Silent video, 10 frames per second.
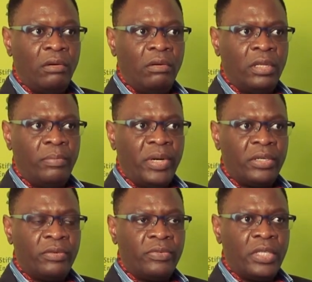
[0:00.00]
on the
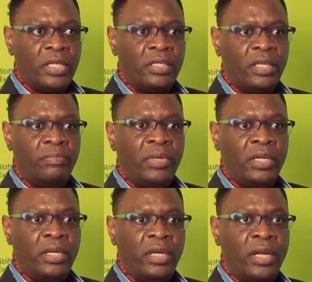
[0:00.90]
part of states, there have
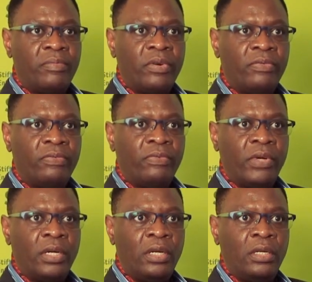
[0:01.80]
been a number of
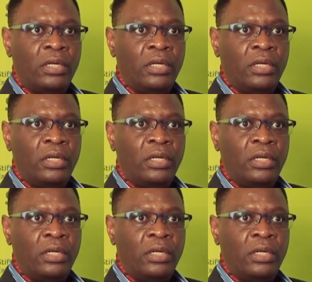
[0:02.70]
uh,